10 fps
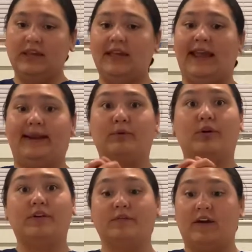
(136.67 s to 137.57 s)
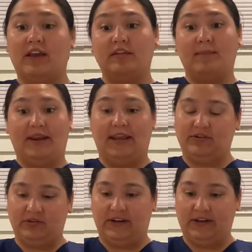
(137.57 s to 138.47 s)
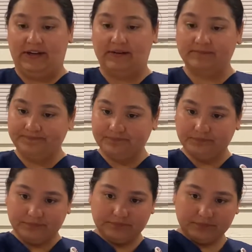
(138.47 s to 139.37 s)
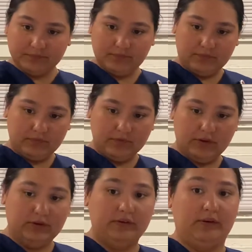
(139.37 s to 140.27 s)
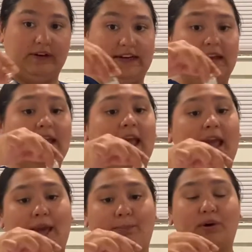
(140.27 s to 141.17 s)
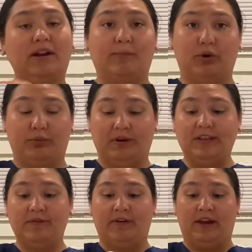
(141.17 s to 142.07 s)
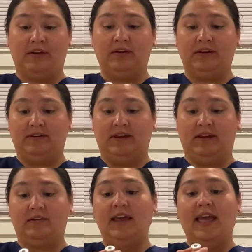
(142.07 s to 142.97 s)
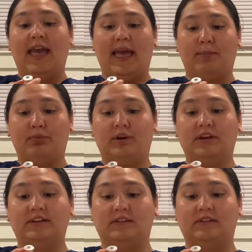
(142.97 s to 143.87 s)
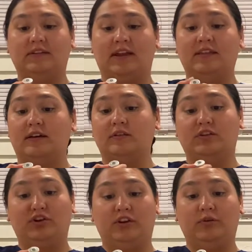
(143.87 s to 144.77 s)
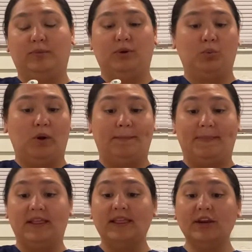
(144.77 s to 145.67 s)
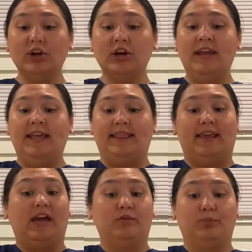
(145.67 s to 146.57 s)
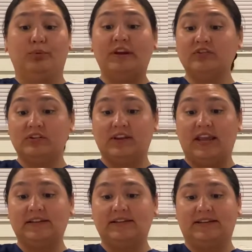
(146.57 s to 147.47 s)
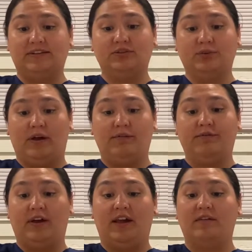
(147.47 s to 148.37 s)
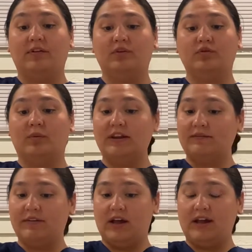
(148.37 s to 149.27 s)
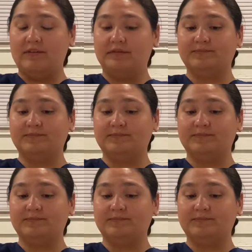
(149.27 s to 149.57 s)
and I'm going to find the medication that I need. So I need heparin. I'm going to read the vial, and it says heparin is 10,000 units per 1 milliliter. The expiration date is 12/5/25.